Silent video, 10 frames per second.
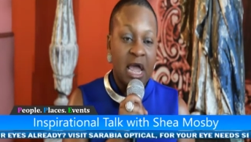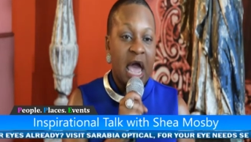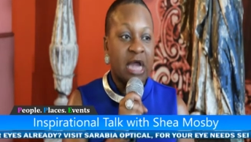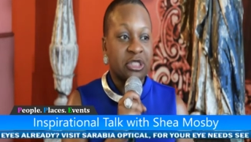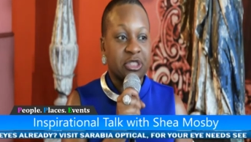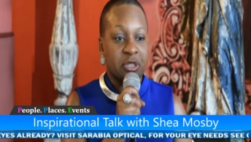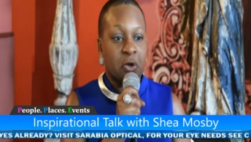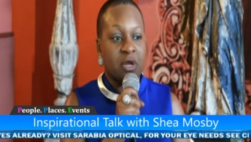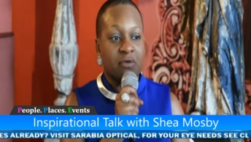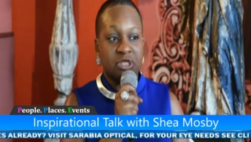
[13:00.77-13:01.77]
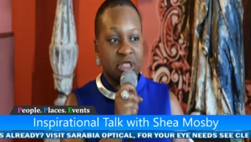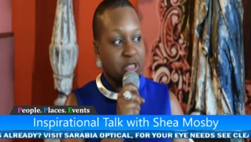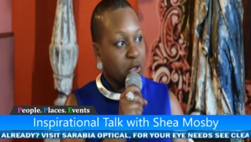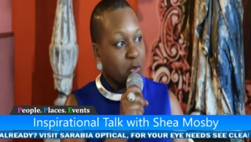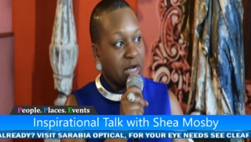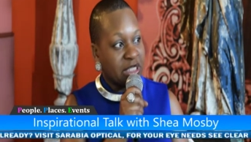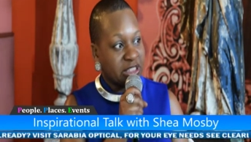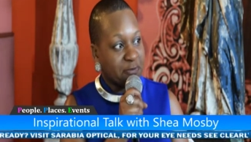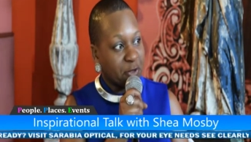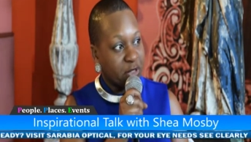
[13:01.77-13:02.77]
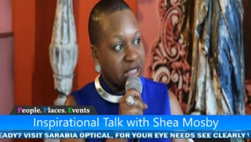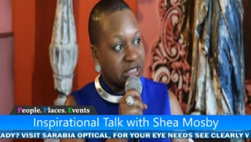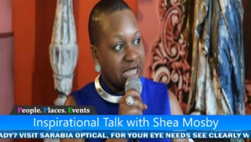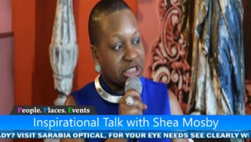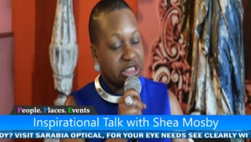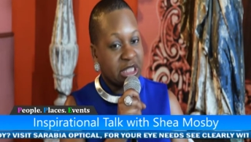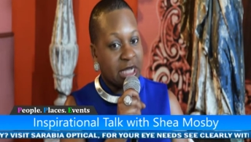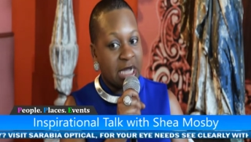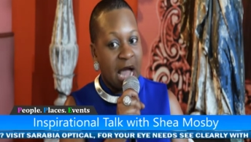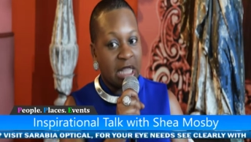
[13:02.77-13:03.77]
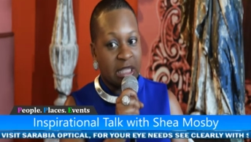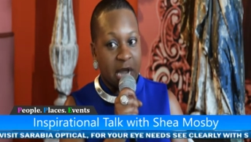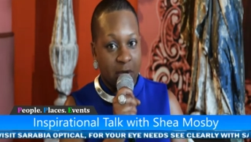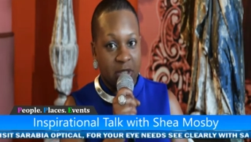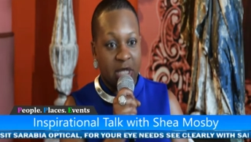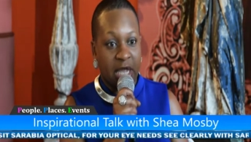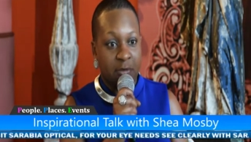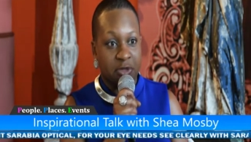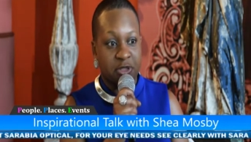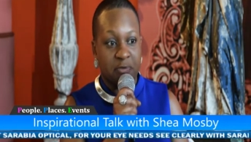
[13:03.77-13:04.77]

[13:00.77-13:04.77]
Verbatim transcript: And so it was just a great experience. And I just thank God that I was able to